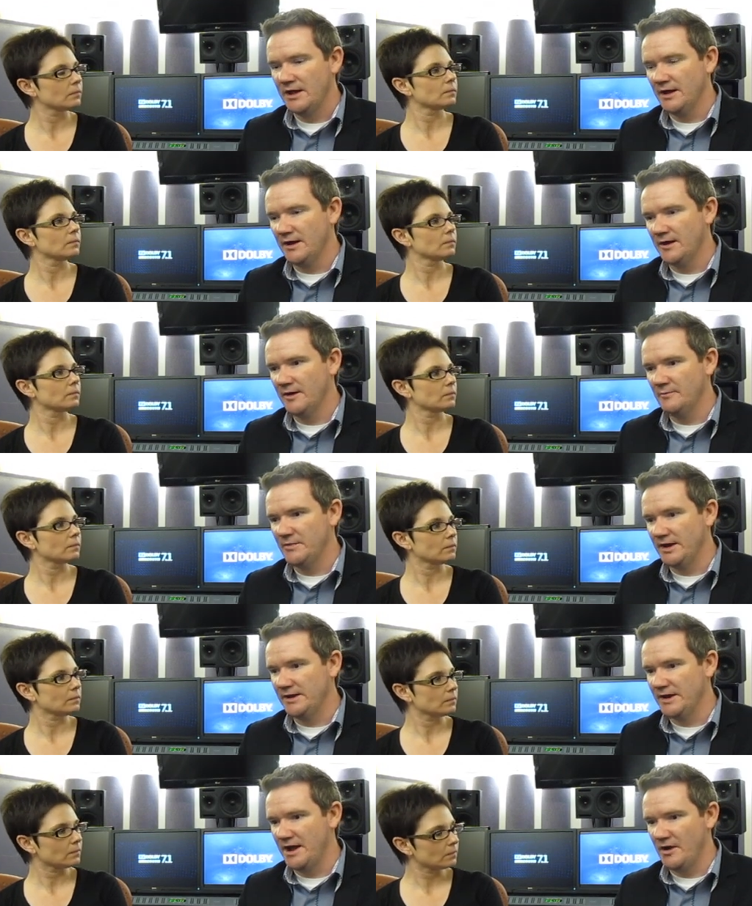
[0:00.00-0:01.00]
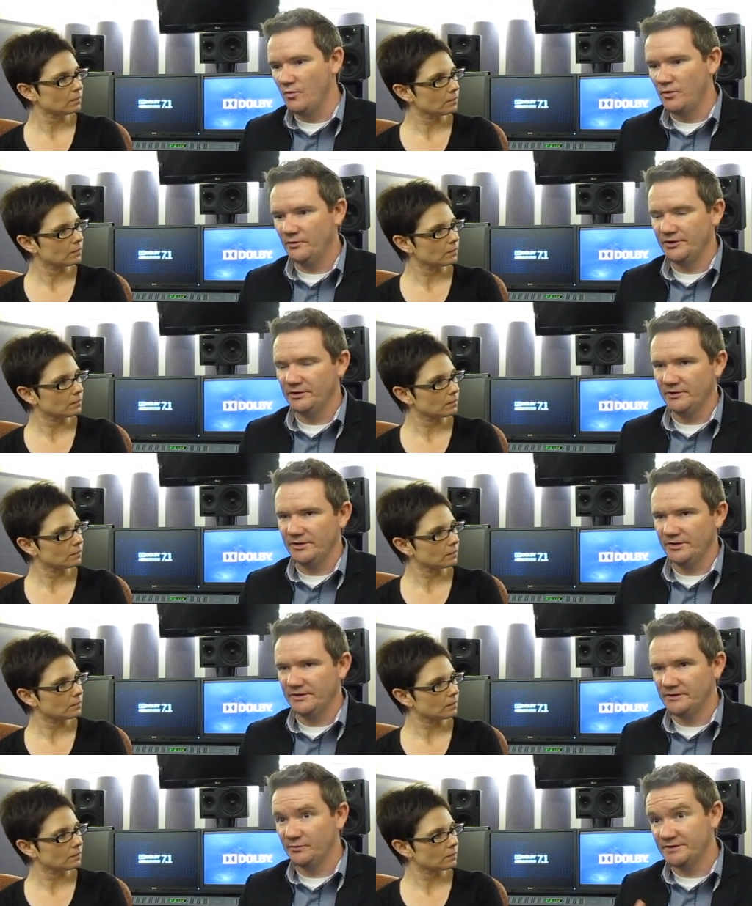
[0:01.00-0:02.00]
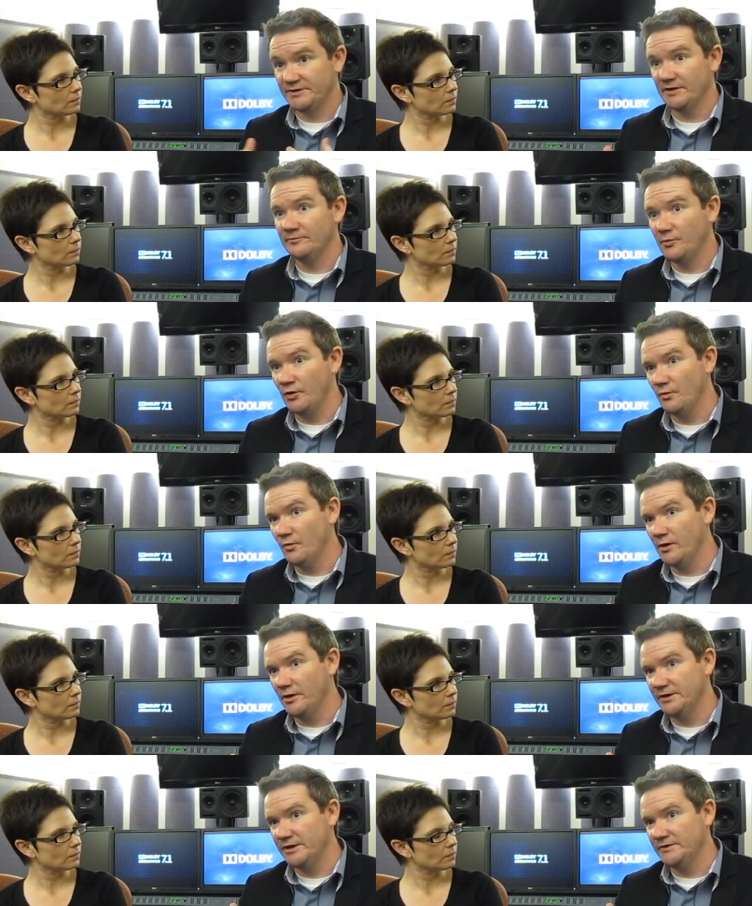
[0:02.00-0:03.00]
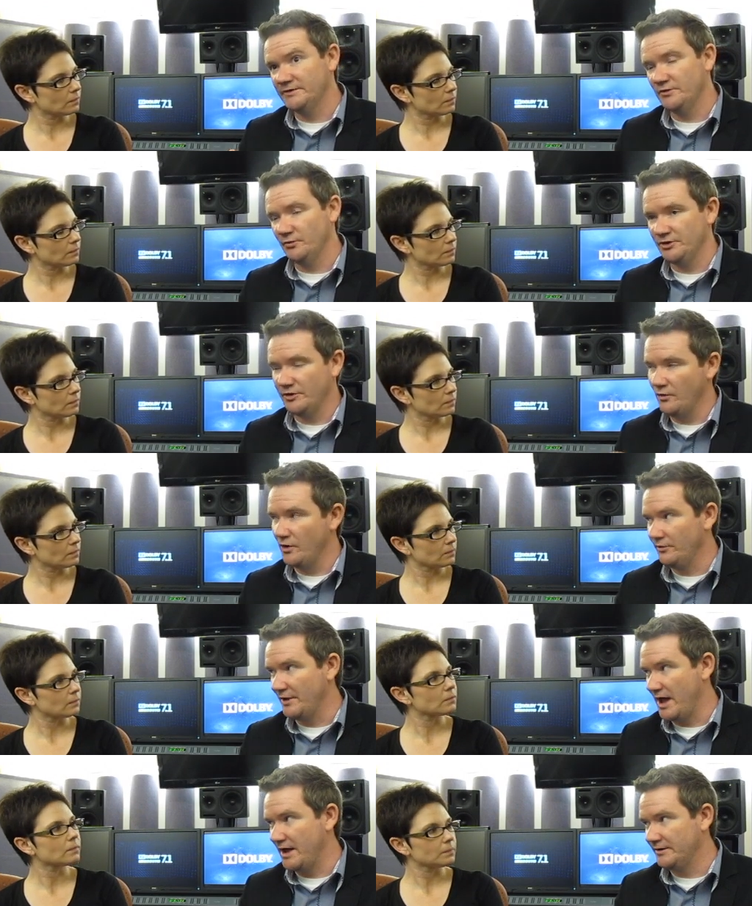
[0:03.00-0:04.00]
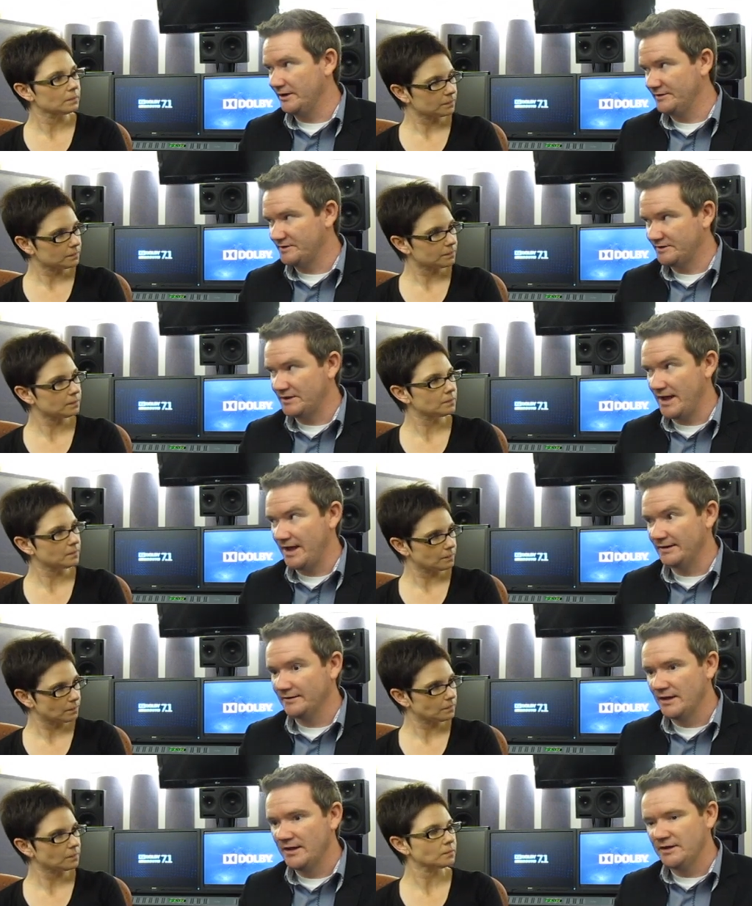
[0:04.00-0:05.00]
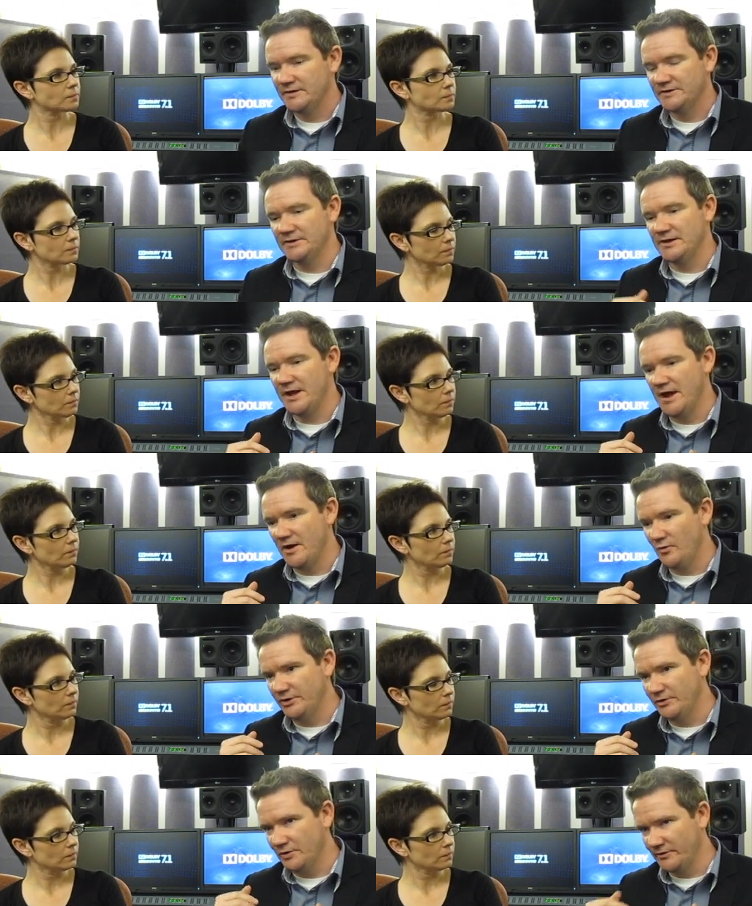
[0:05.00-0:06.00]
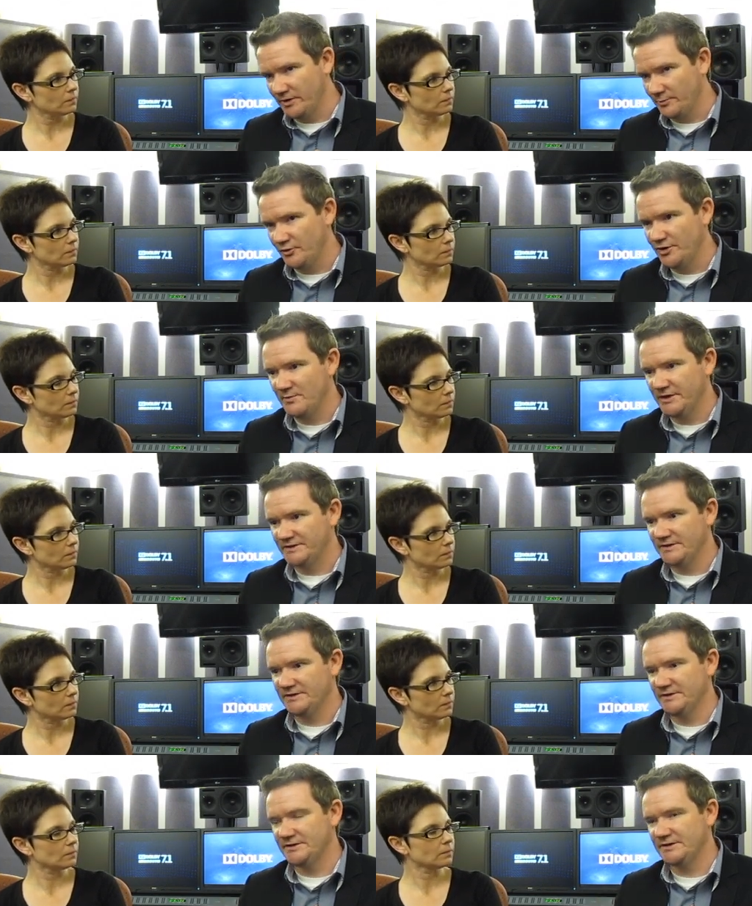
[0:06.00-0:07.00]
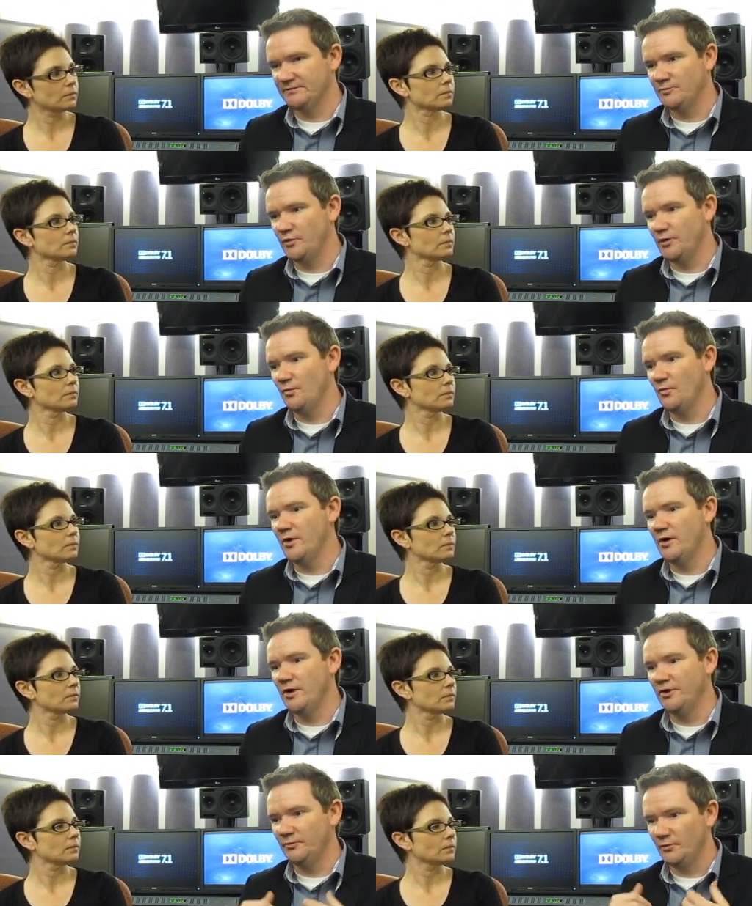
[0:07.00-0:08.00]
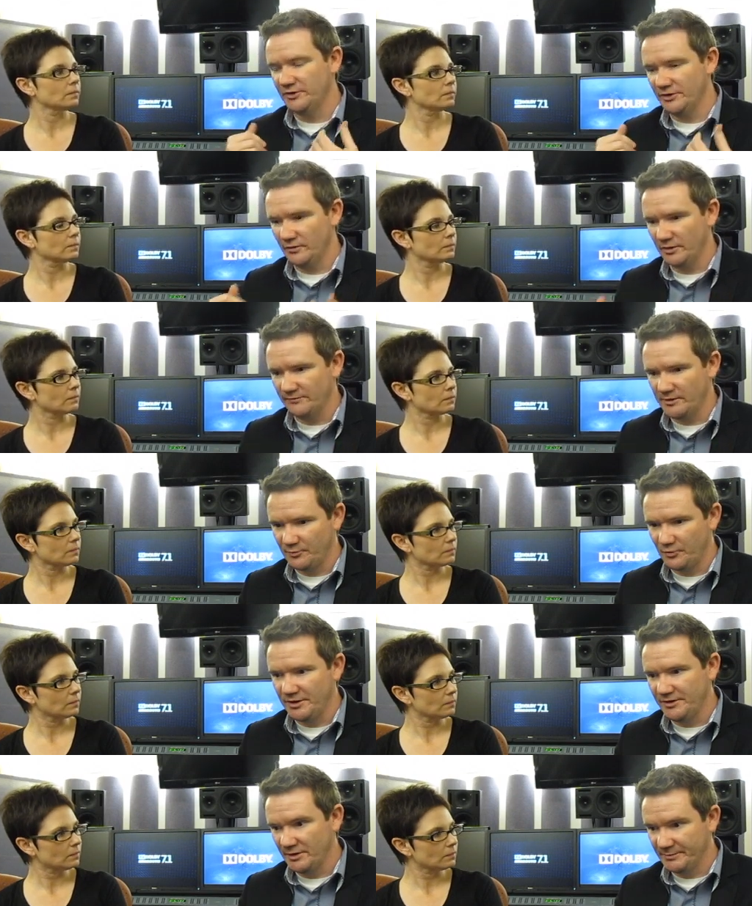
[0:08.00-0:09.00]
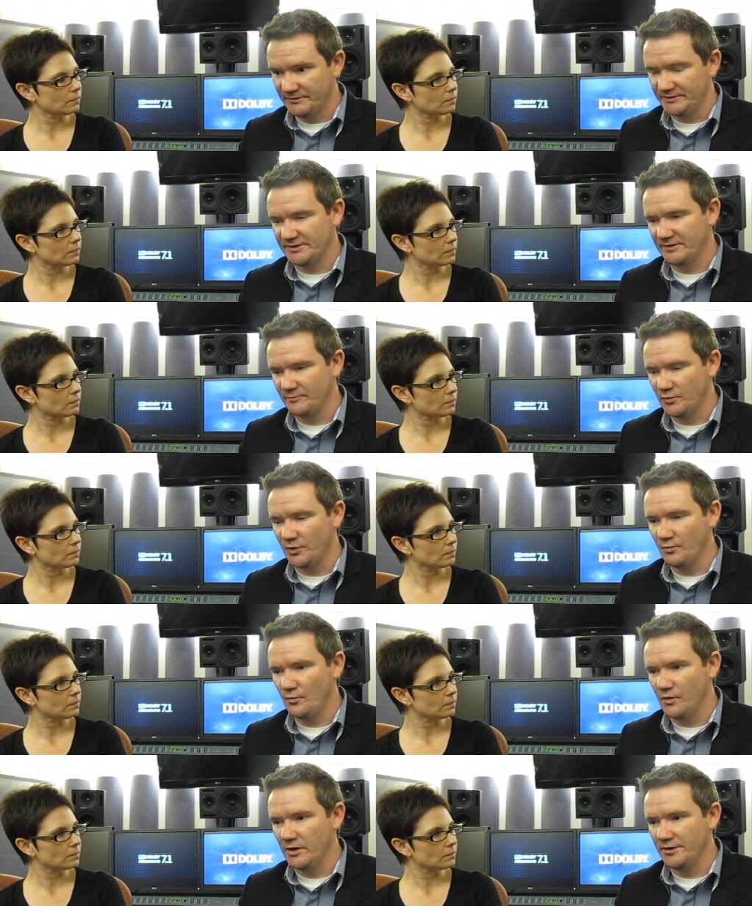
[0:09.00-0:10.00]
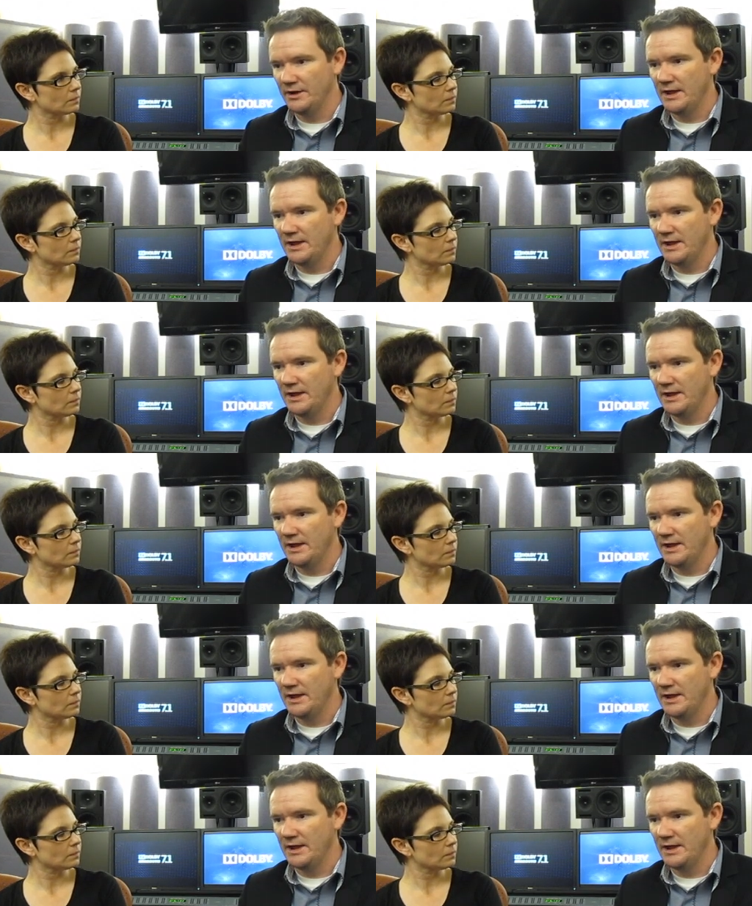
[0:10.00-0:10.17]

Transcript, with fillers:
Speaker 1: And now what we're doing is with 7.1 is that we do all that instead. So now we do all of our pre-mixes in 7.1 and we do all of our pre-dubs for 7.1.